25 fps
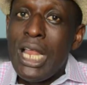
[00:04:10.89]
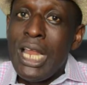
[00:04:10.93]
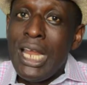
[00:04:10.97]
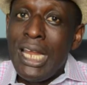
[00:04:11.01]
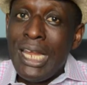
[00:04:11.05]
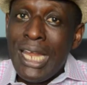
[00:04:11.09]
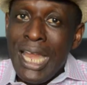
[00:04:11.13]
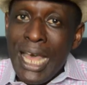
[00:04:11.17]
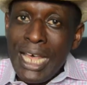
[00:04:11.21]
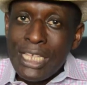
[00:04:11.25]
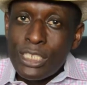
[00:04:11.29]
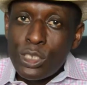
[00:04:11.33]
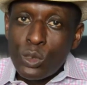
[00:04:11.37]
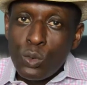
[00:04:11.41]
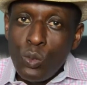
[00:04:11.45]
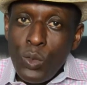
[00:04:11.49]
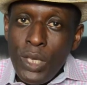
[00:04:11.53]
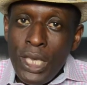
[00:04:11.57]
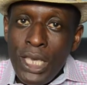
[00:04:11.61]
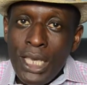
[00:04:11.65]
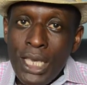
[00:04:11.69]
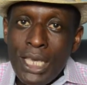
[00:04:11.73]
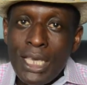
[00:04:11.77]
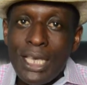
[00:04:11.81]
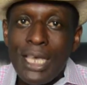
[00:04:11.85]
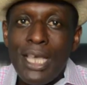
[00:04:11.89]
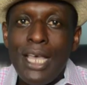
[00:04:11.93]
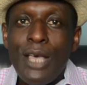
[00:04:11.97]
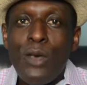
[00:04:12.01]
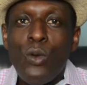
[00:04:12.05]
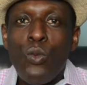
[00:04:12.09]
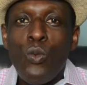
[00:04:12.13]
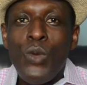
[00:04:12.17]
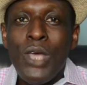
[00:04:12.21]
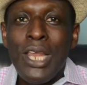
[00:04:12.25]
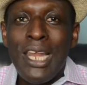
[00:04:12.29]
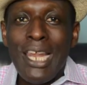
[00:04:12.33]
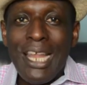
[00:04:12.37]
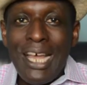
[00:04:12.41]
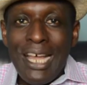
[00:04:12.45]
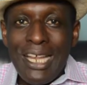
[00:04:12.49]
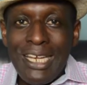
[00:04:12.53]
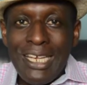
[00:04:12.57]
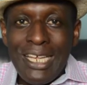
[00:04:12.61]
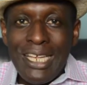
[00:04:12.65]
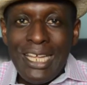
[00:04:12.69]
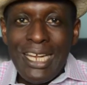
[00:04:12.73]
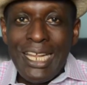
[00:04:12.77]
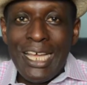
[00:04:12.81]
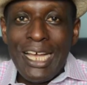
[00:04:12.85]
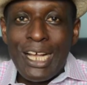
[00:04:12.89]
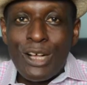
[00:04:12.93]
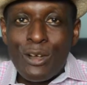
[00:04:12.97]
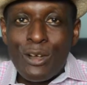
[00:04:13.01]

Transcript: Last week, we landed our